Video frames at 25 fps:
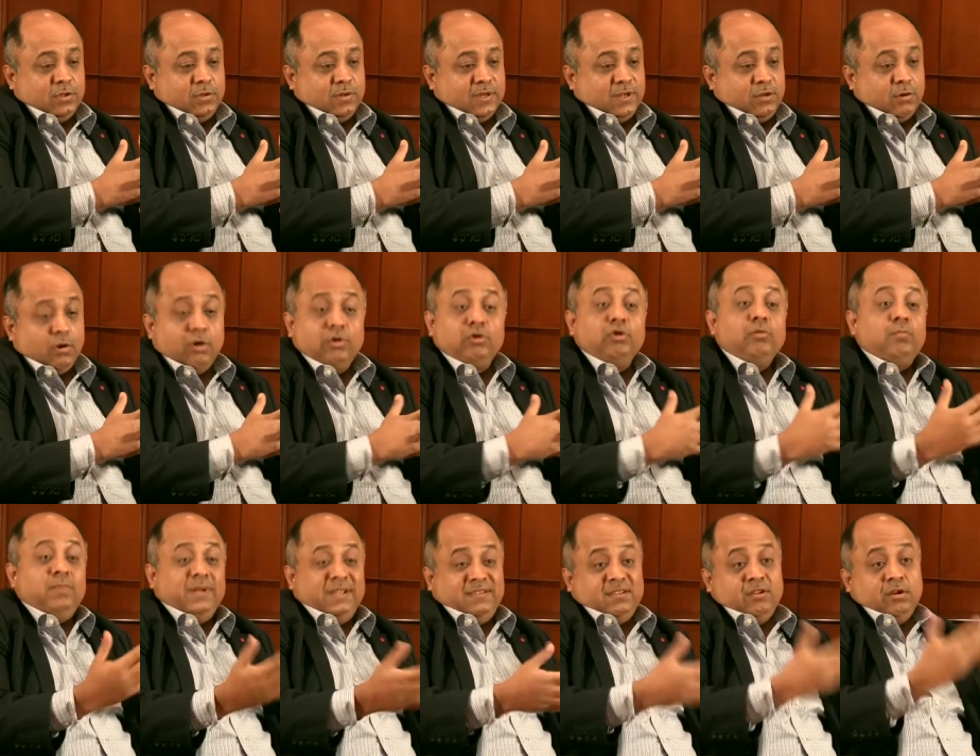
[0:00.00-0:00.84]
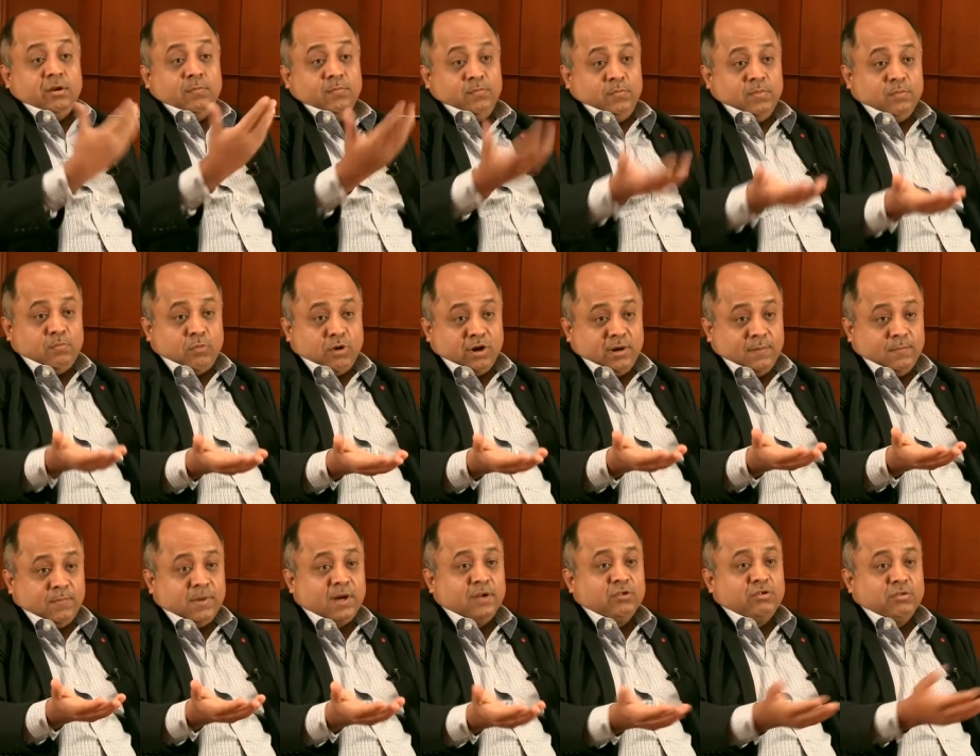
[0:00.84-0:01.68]
you know, and audio plays an
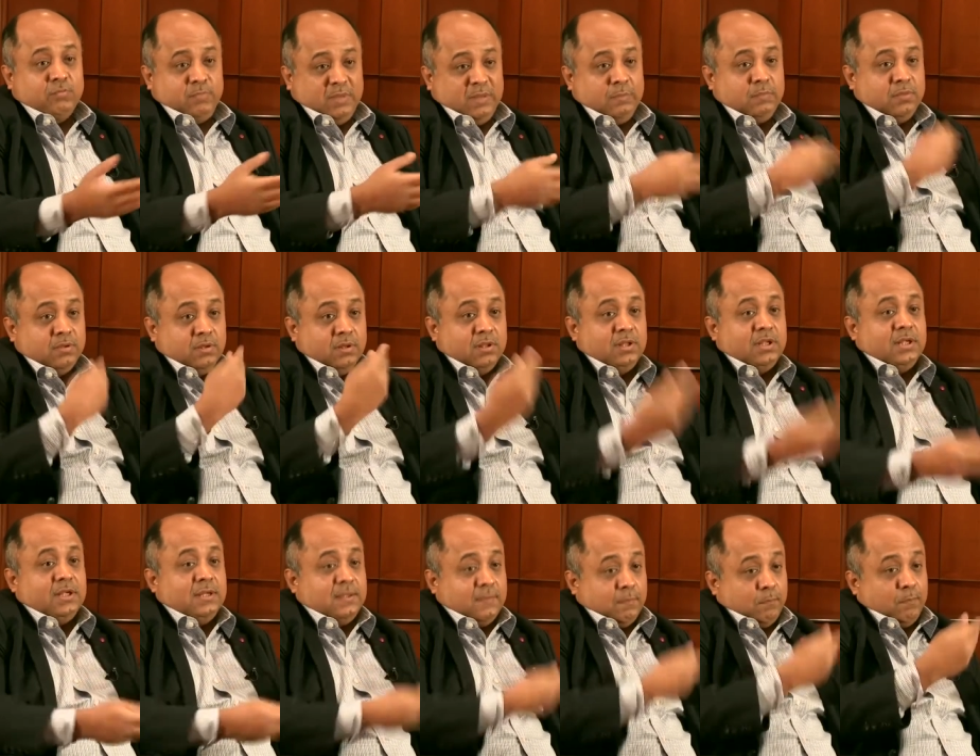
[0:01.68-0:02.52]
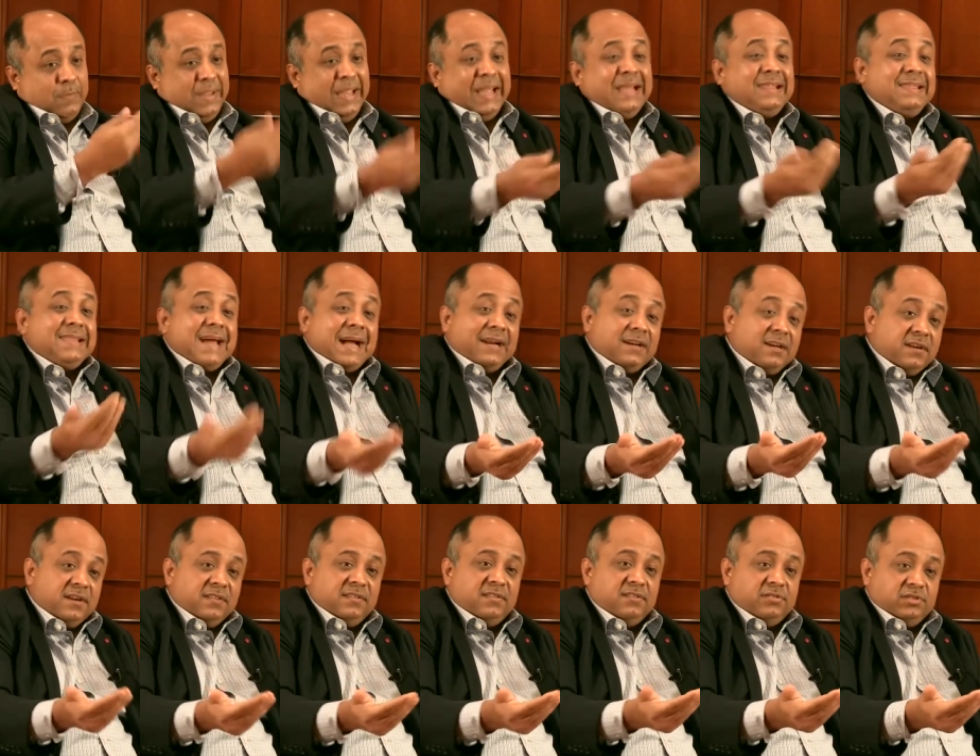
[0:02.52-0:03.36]
important part. So, people make
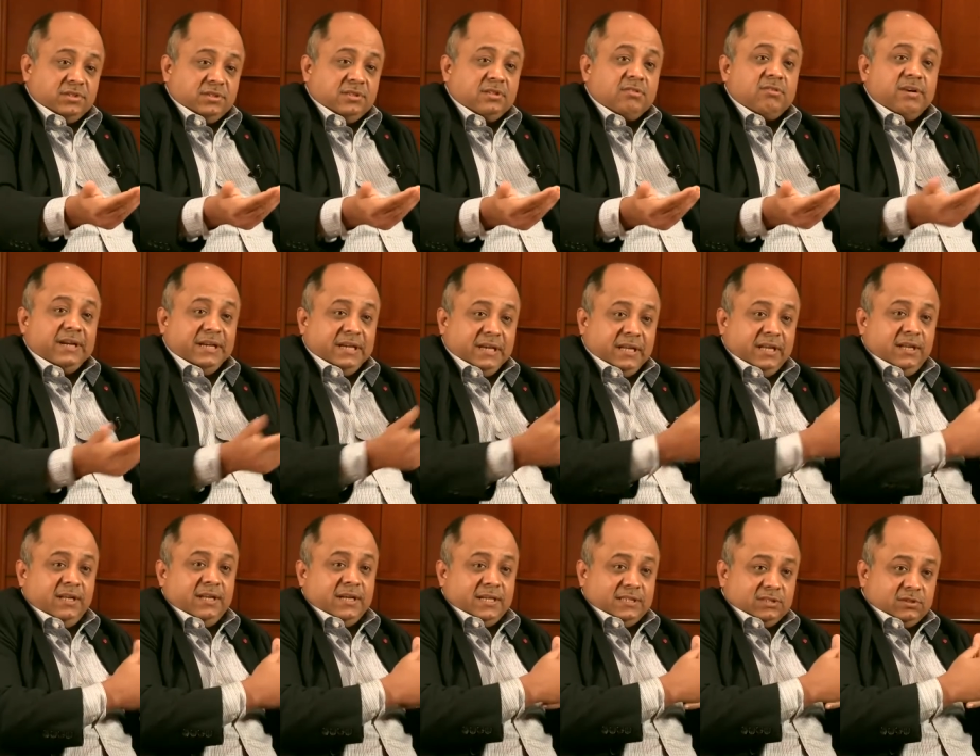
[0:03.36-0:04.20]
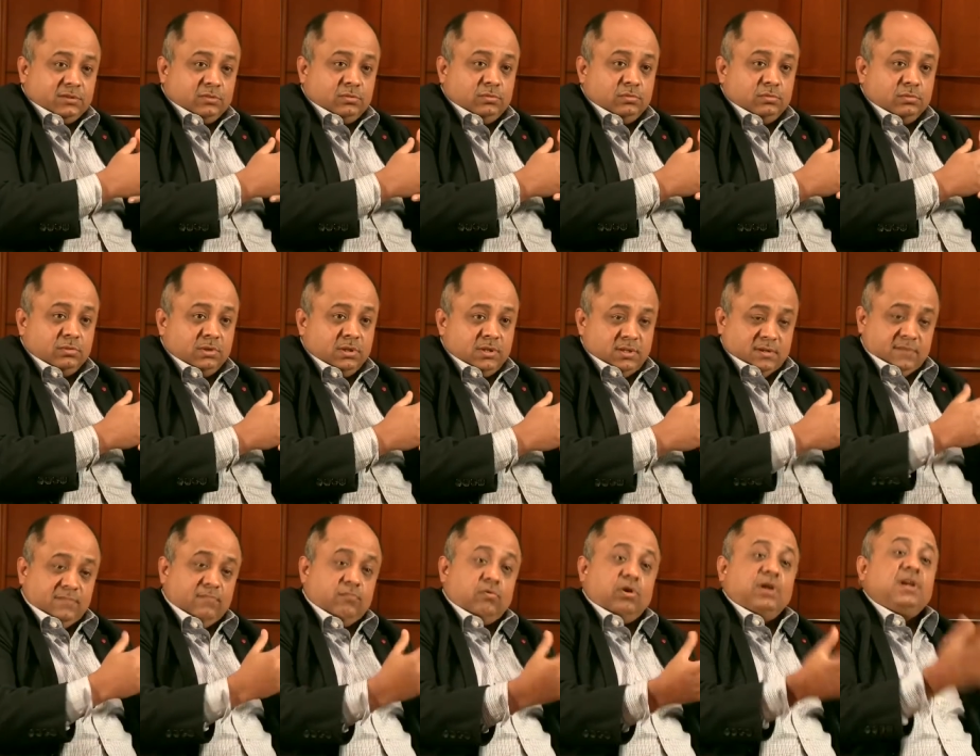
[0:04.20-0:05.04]
that a decision criteria as to
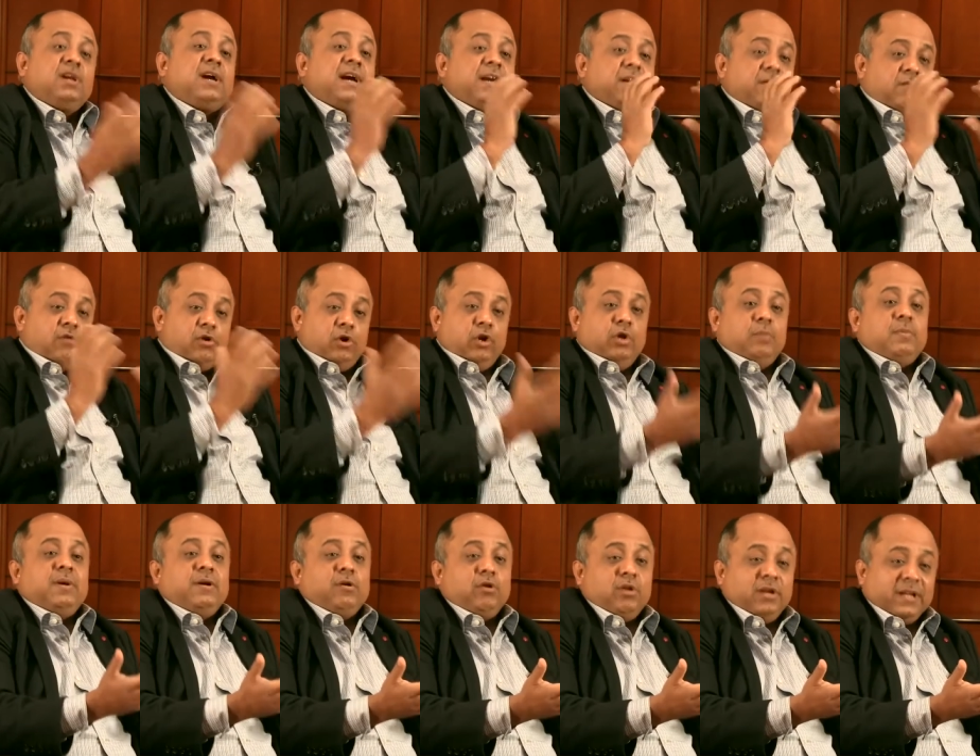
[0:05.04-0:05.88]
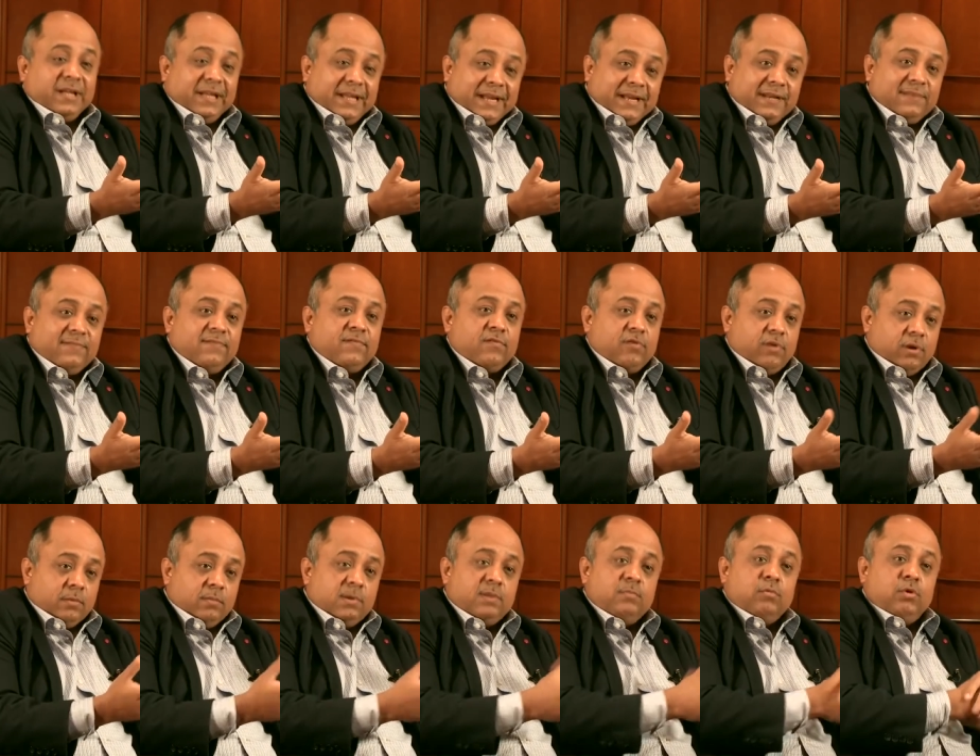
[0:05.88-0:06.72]
what kind of audio am I going to get
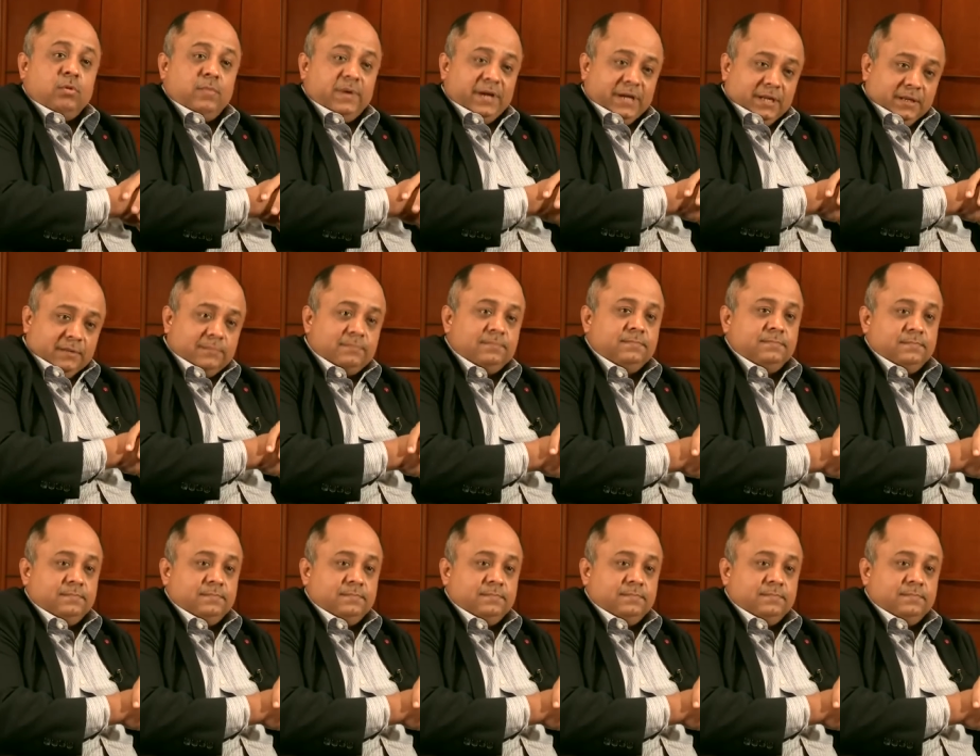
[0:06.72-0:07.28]
from a mobile.